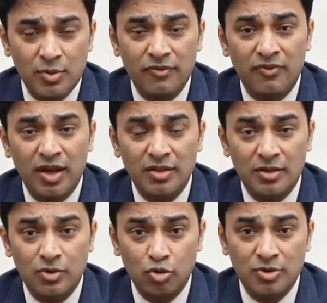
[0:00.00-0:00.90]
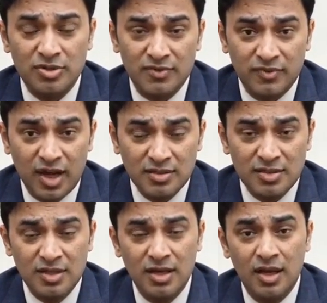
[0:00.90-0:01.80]
we find that the tumor is
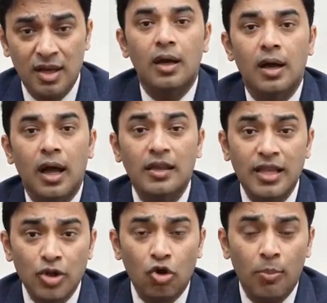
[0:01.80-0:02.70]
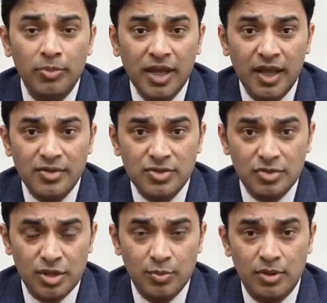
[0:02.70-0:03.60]
advanced and that complicates
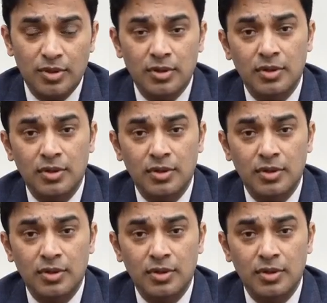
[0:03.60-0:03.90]
treatment.